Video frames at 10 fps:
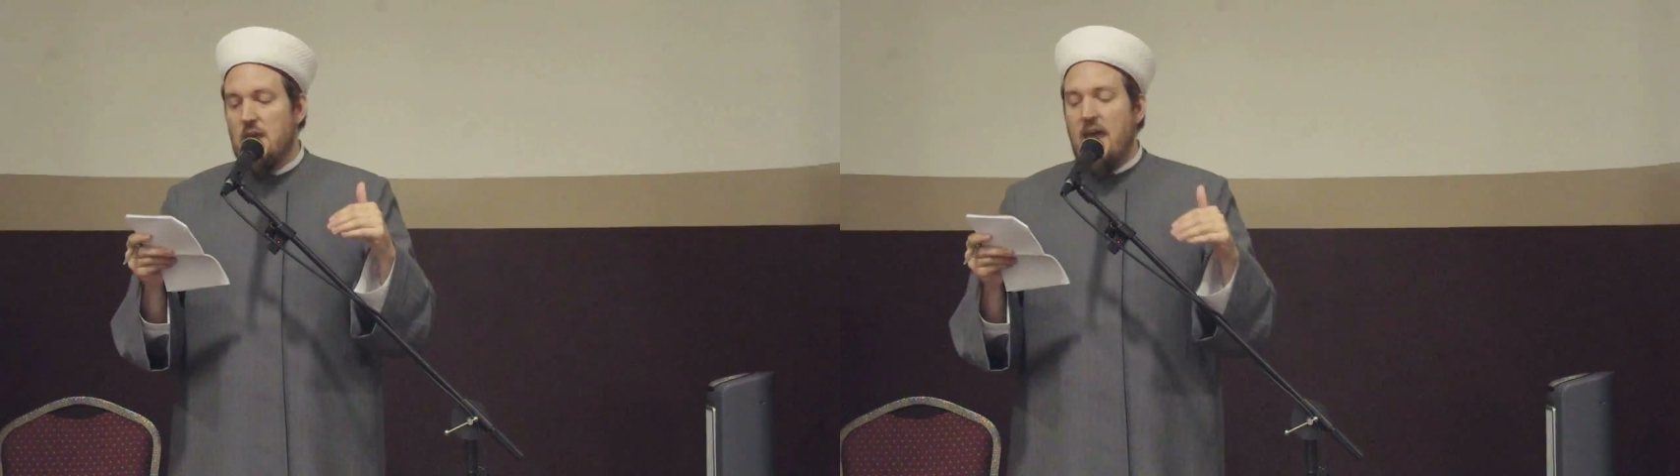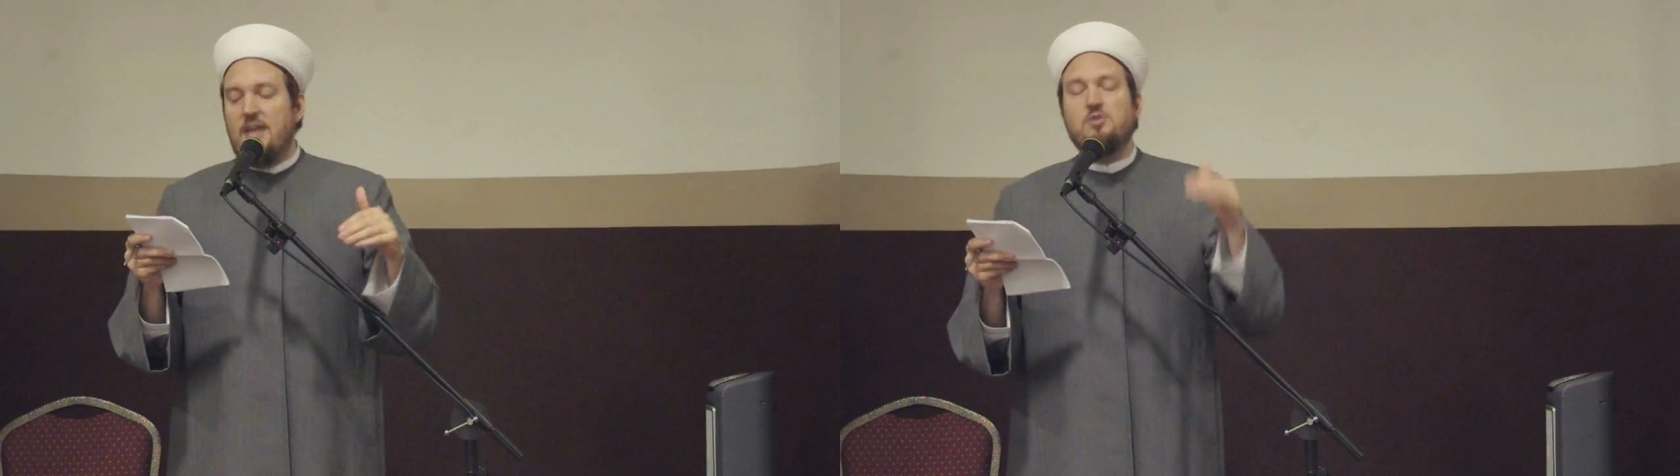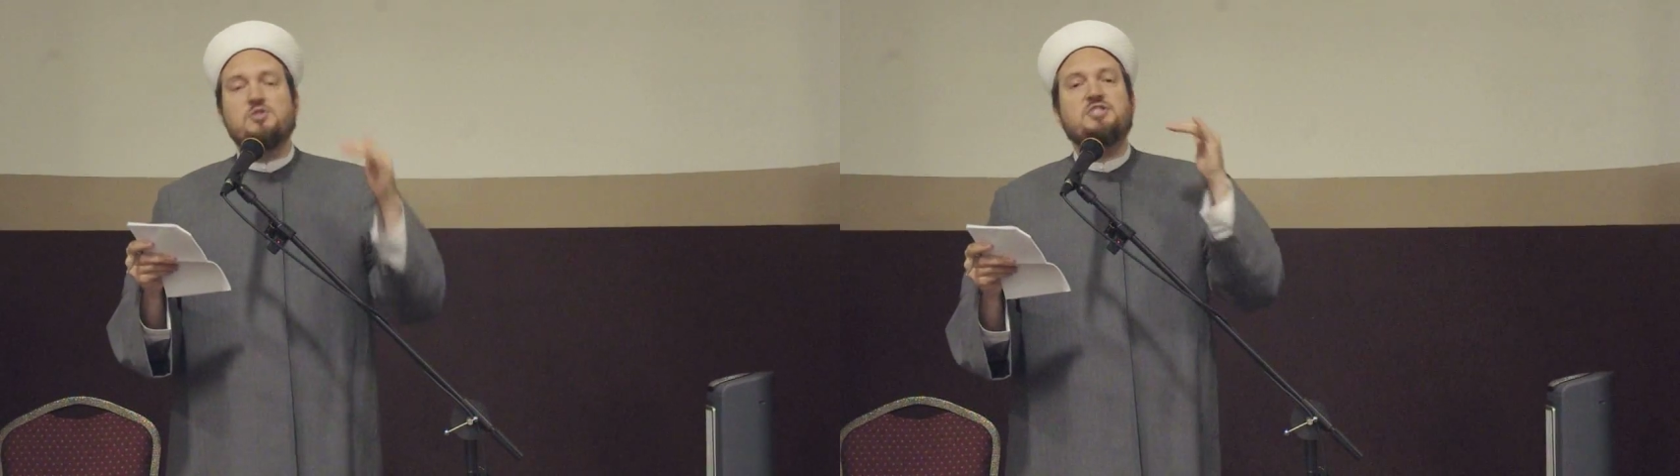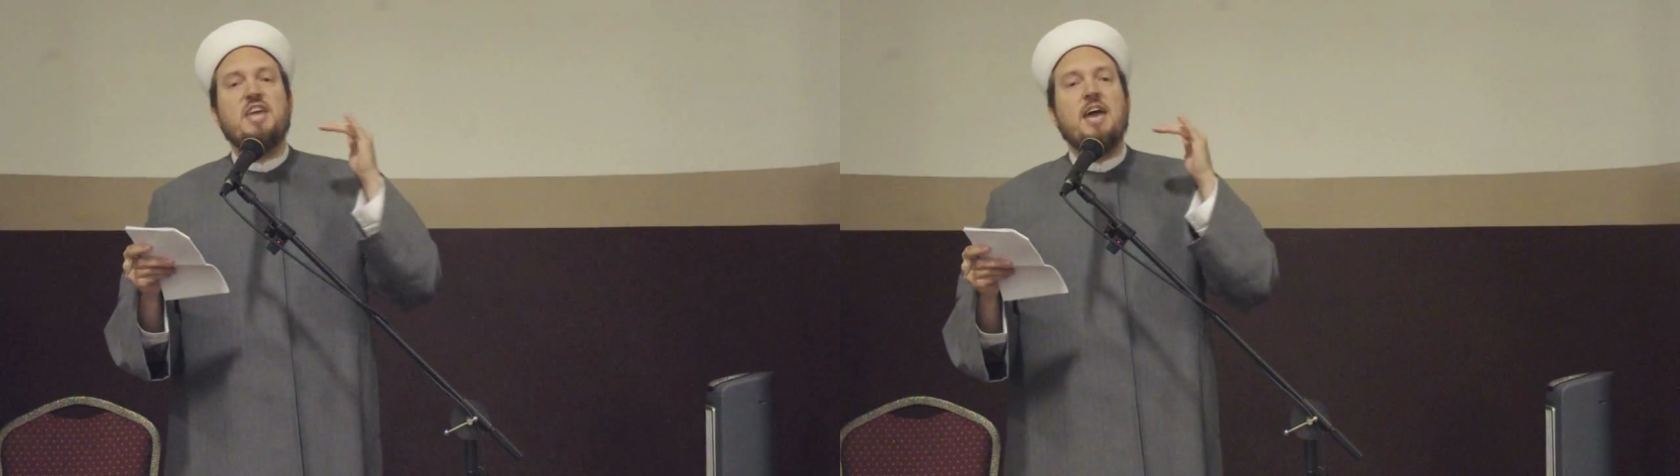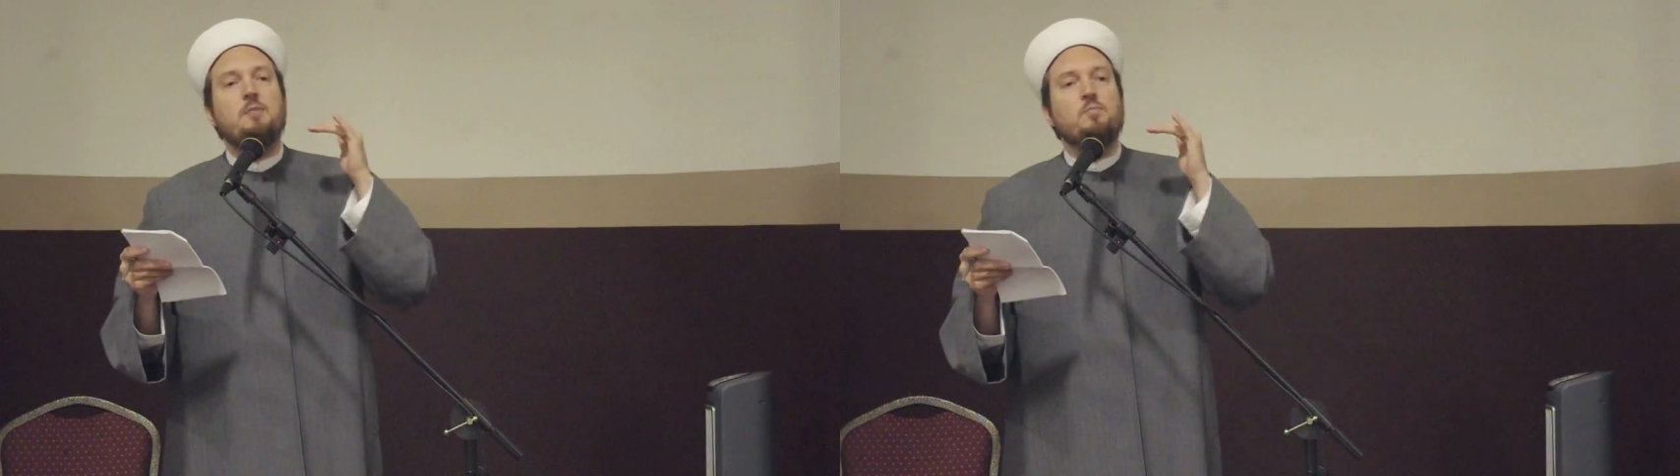And you
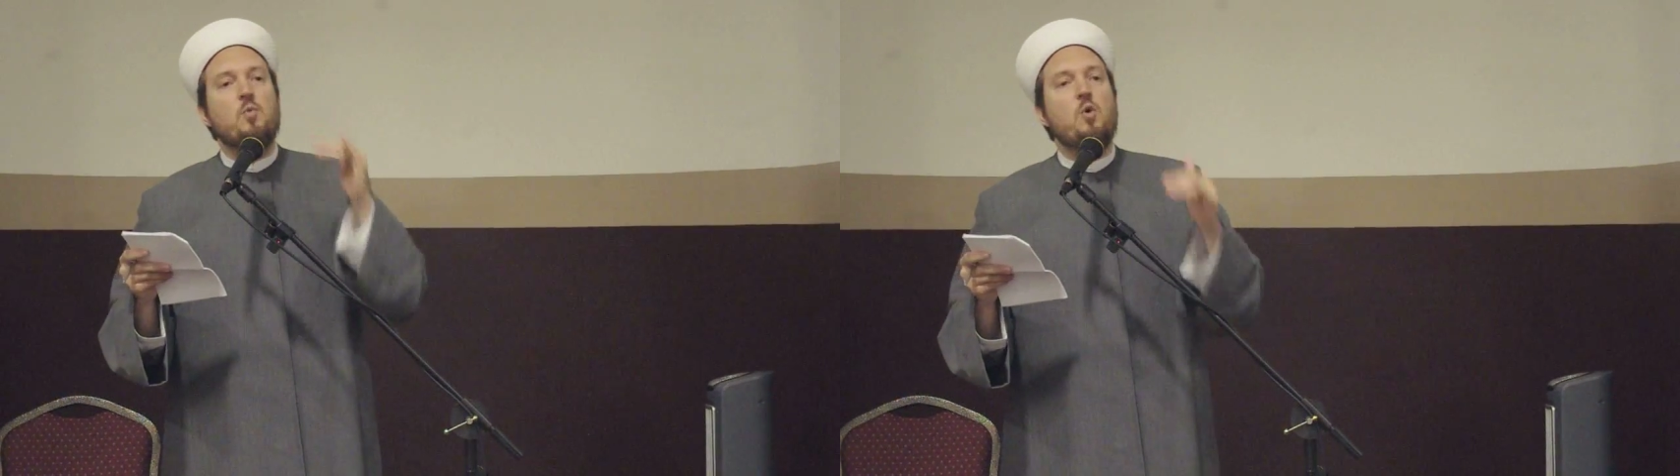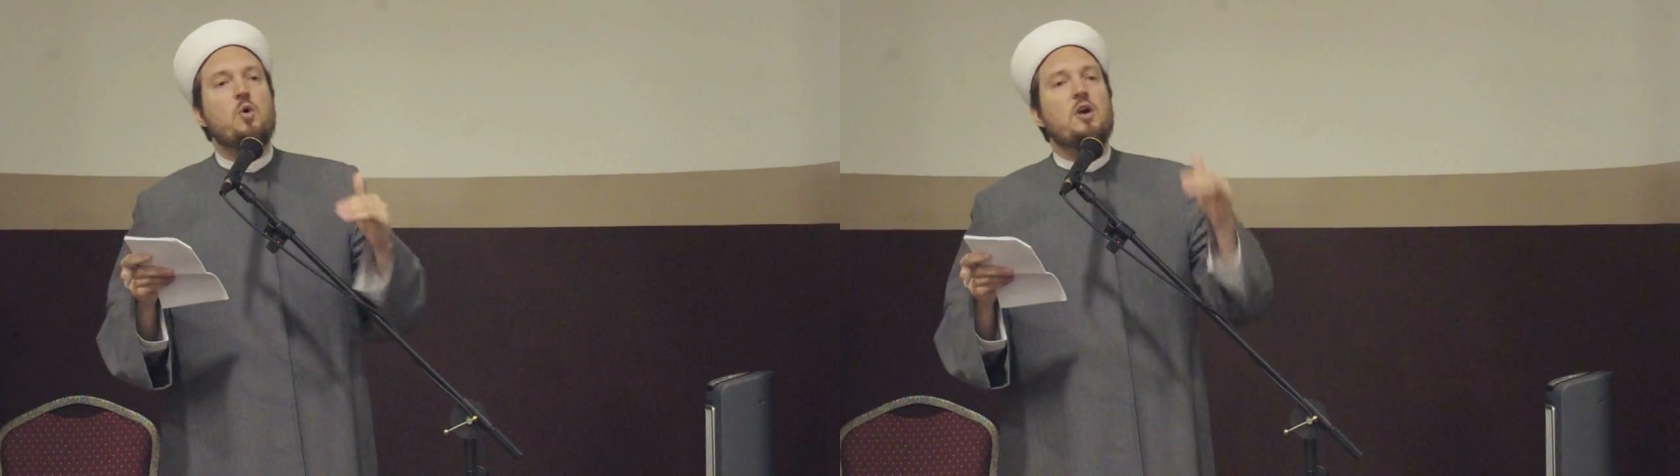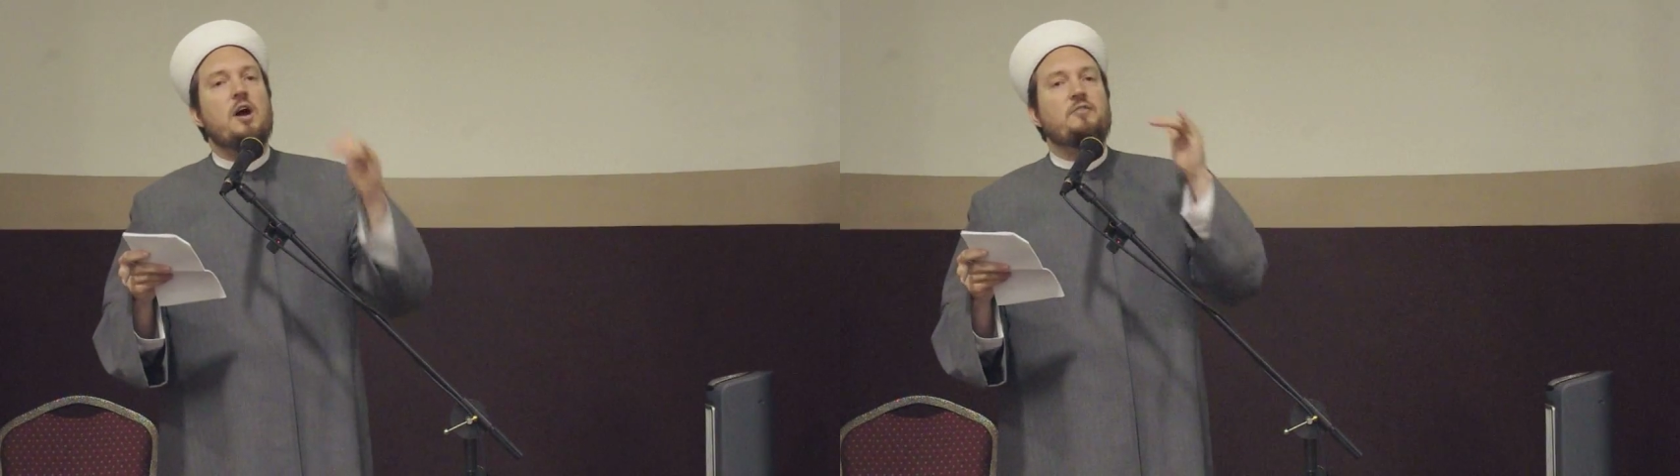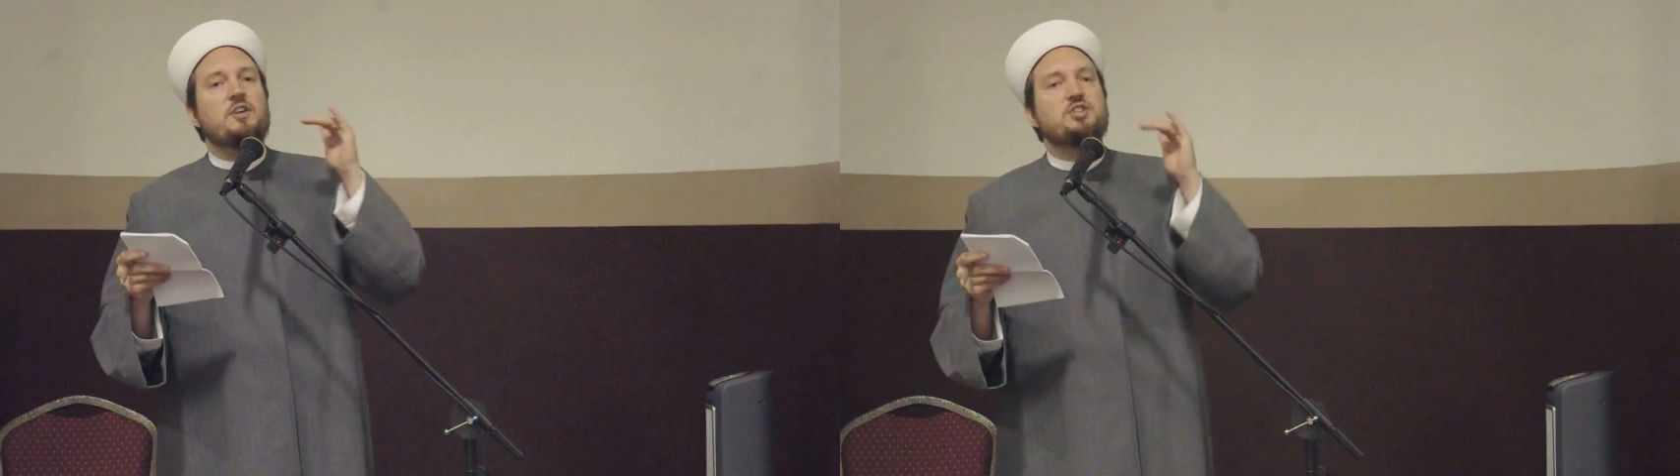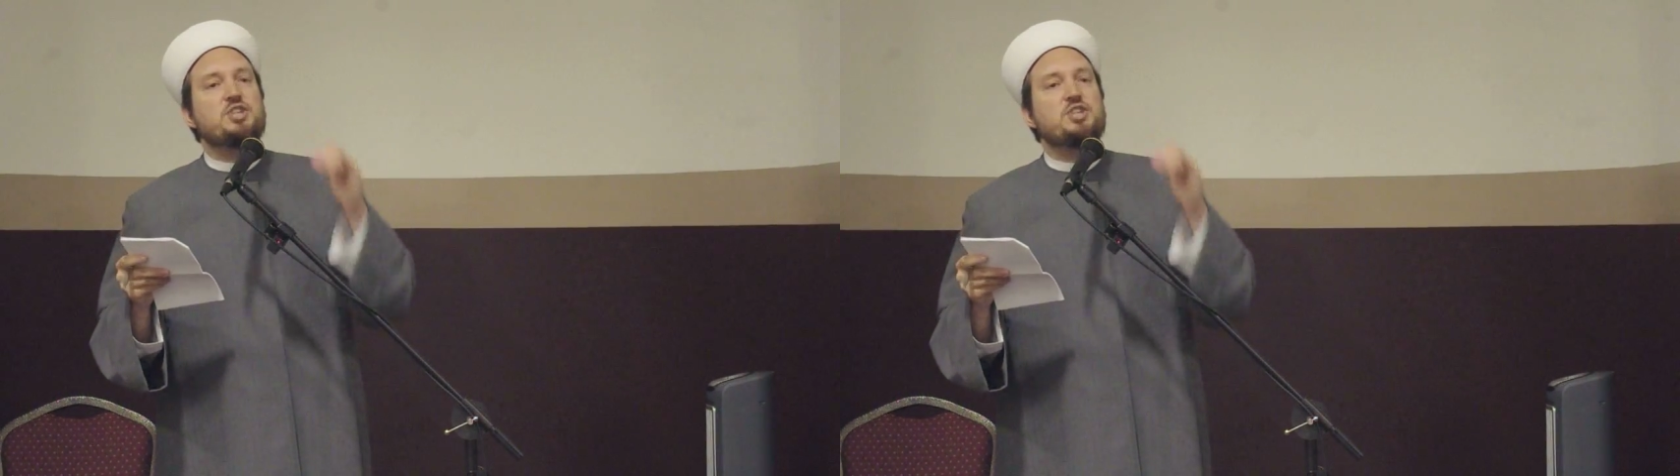stand more of a